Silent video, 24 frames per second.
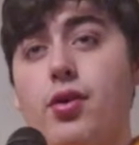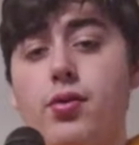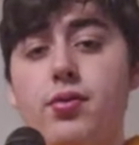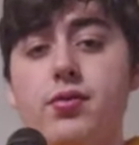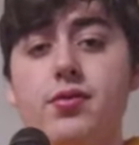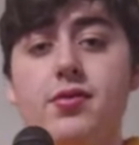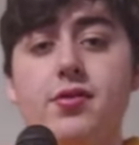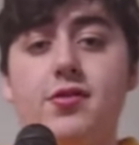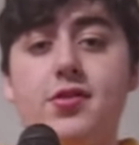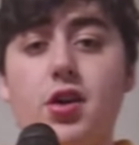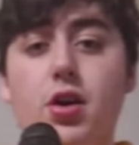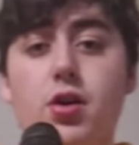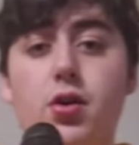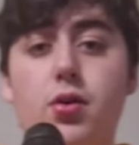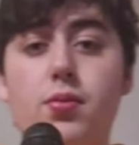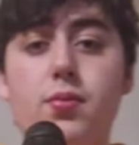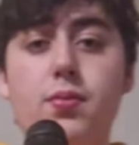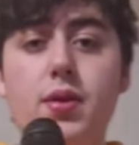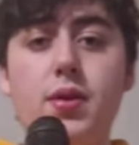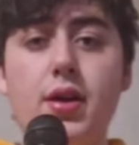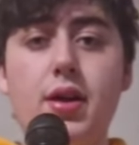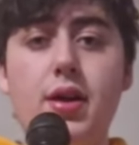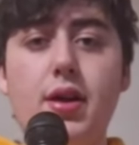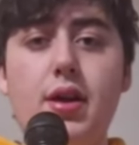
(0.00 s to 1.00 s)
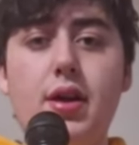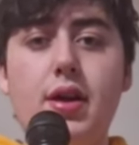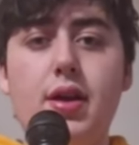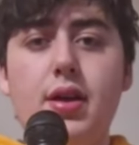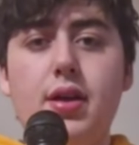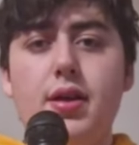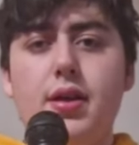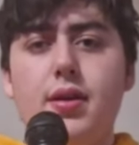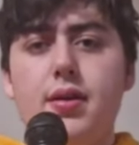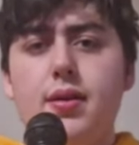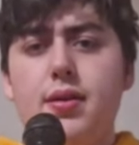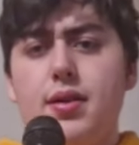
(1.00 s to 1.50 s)
So,
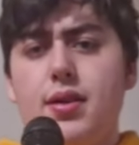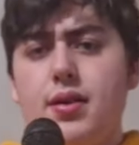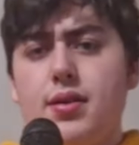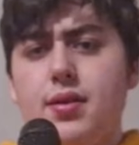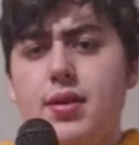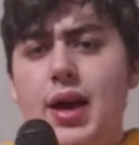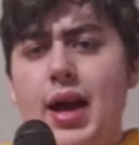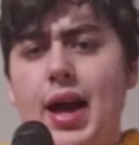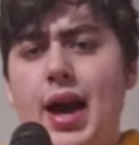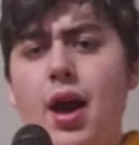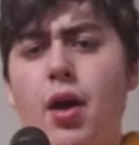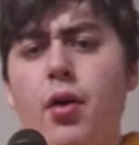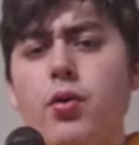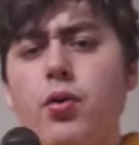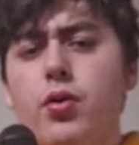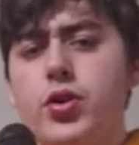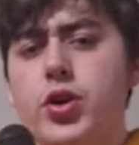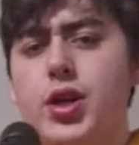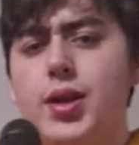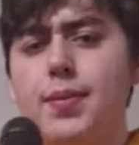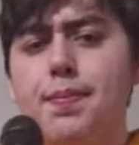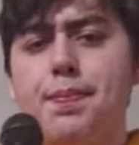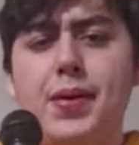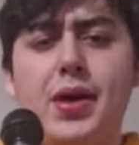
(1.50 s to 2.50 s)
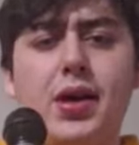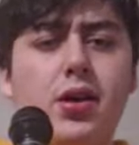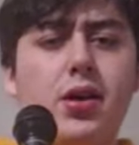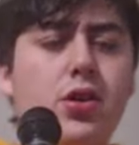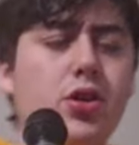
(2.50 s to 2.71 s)
how could it be